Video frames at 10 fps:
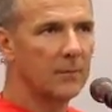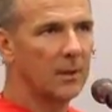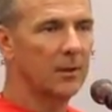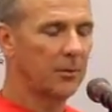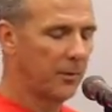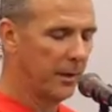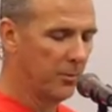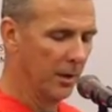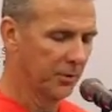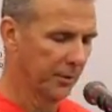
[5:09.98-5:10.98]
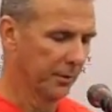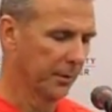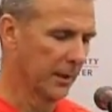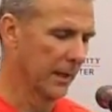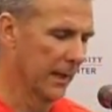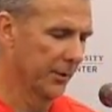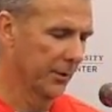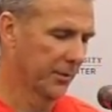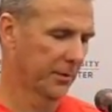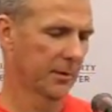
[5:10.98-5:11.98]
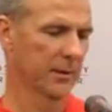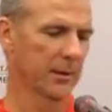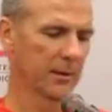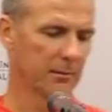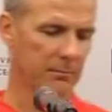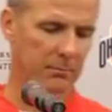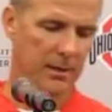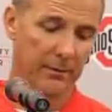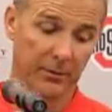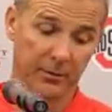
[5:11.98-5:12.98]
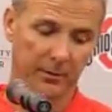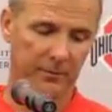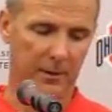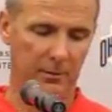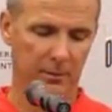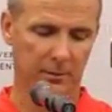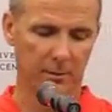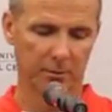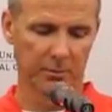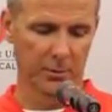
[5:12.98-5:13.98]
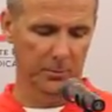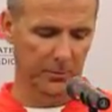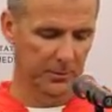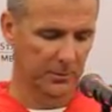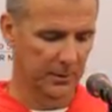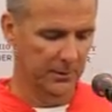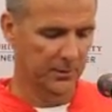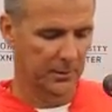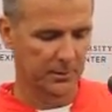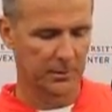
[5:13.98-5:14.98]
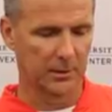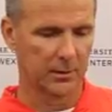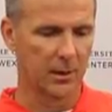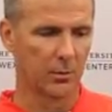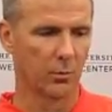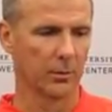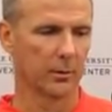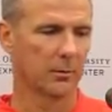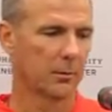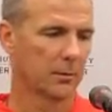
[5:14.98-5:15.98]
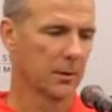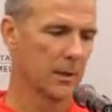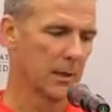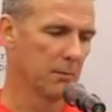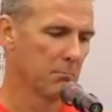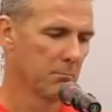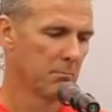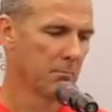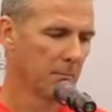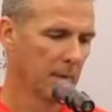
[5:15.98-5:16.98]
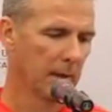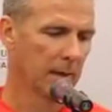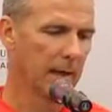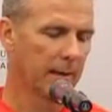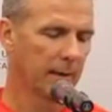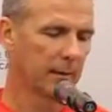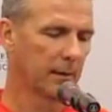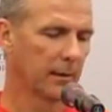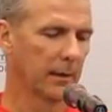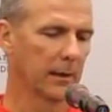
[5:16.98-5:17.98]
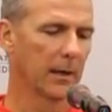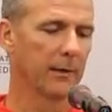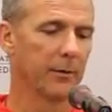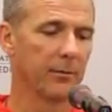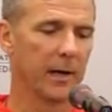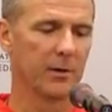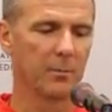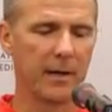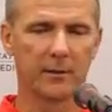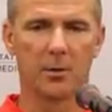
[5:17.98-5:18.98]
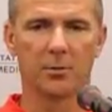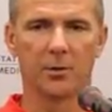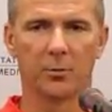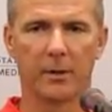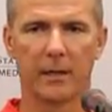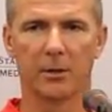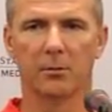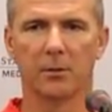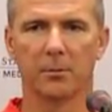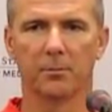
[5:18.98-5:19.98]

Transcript: That's a great question. And I just, you know, obviously following Coach Stoops is a tall order. I think the thing that I've advised my coaches when they go into